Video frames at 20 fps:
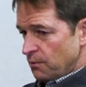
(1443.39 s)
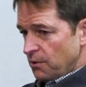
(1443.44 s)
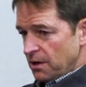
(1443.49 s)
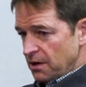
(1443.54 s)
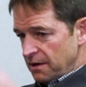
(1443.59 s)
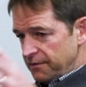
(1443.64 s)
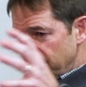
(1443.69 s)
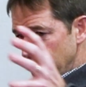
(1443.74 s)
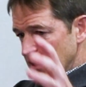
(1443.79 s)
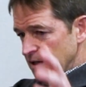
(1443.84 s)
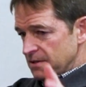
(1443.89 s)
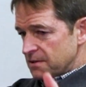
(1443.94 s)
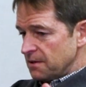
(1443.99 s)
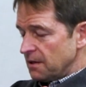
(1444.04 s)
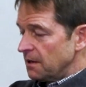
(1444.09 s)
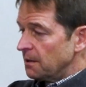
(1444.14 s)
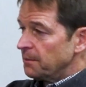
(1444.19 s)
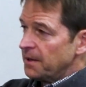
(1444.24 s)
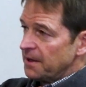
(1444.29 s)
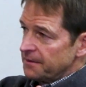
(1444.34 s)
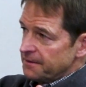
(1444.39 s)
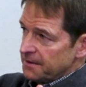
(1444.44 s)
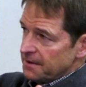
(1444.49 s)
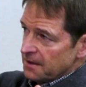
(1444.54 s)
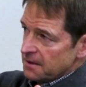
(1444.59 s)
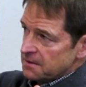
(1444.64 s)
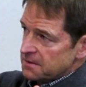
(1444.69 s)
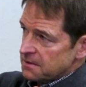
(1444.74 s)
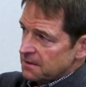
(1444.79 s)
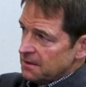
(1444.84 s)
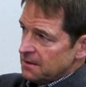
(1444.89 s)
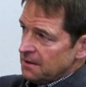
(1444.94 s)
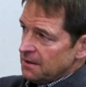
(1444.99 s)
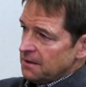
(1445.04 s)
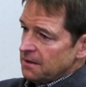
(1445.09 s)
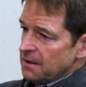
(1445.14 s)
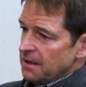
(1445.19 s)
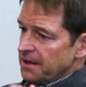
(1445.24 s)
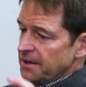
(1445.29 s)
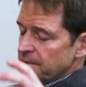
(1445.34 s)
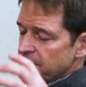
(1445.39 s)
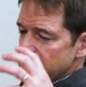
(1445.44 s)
Well, had you guys thought about this? And it